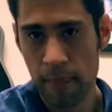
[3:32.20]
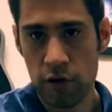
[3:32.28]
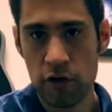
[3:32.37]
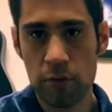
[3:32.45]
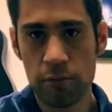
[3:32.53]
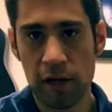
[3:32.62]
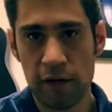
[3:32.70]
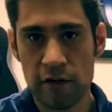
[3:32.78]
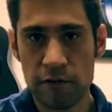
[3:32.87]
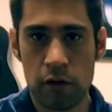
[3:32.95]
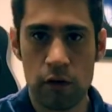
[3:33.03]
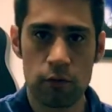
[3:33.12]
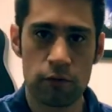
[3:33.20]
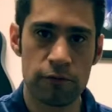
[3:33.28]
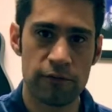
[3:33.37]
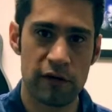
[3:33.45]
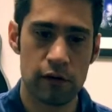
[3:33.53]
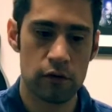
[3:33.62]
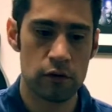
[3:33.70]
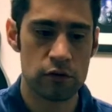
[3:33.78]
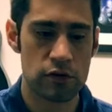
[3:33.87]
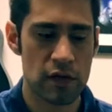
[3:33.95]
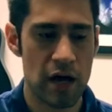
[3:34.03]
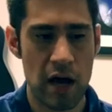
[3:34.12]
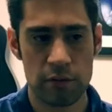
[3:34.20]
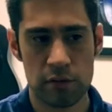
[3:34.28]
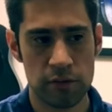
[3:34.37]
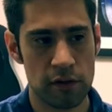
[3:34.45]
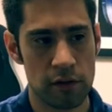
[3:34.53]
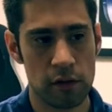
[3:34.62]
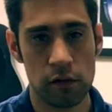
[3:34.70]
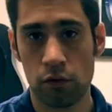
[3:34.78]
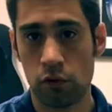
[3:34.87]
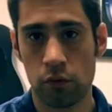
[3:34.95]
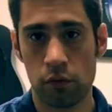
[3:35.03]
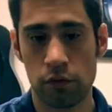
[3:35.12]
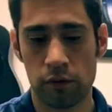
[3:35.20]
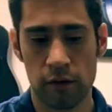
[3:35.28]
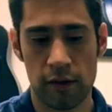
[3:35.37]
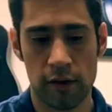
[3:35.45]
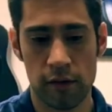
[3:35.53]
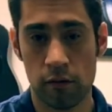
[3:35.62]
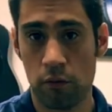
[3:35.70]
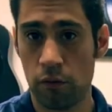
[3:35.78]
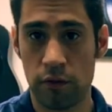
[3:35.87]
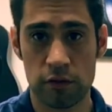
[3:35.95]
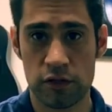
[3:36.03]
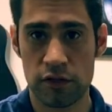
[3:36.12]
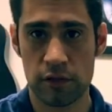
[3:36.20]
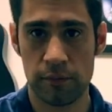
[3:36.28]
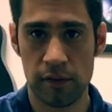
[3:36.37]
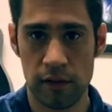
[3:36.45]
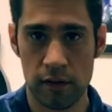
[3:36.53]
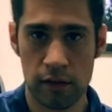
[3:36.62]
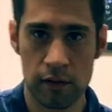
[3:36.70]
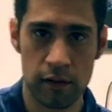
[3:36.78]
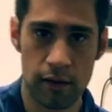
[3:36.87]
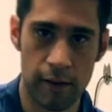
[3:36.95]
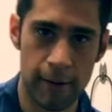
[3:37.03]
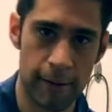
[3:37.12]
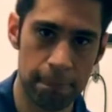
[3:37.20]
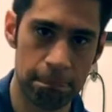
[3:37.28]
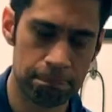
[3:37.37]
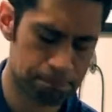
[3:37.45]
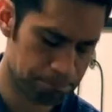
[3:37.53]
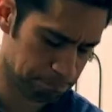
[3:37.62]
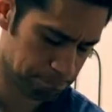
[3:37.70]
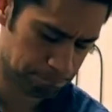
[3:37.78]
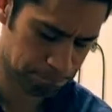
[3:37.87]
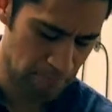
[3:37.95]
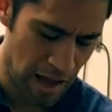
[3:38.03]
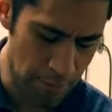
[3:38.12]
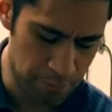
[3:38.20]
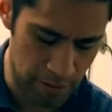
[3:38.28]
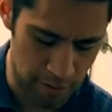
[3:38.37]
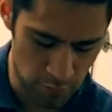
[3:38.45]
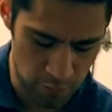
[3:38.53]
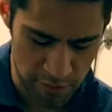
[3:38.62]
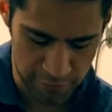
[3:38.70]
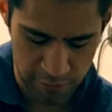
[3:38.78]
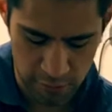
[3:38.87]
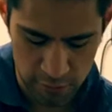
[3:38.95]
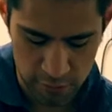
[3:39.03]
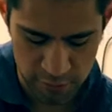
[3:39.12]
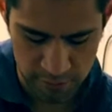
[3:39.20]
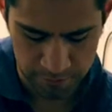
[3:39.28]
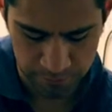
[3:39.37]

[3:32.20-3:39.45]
You can play this part with your fingers, hybrid picking, or with just a pick. I'll play it with my fingers.